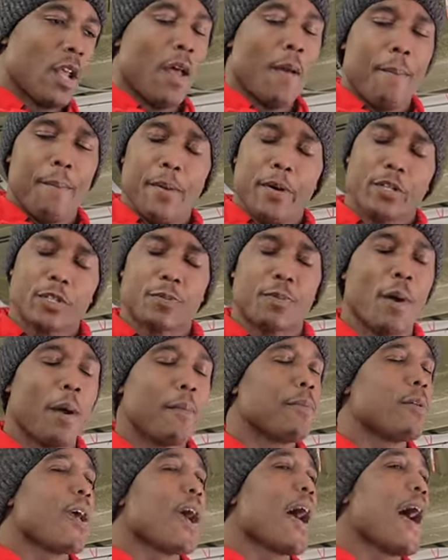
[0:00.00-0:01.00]
Bilge pump,
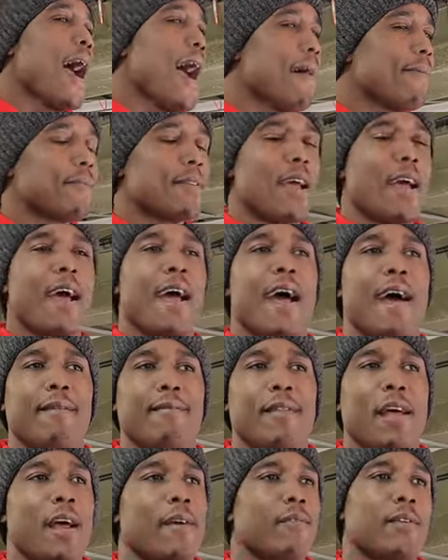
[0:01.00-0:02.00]
you have to have
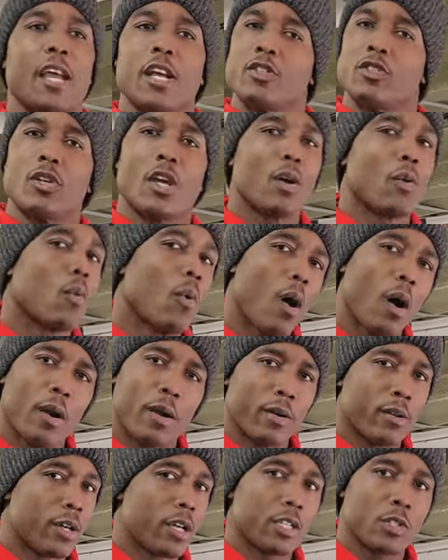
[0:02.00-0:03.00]
that in case you get water
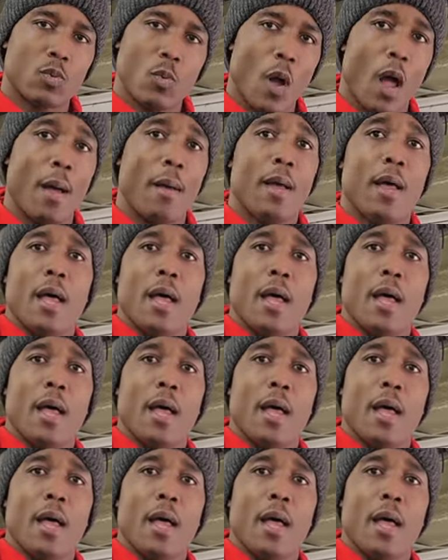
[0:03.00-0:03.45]
and get swamped.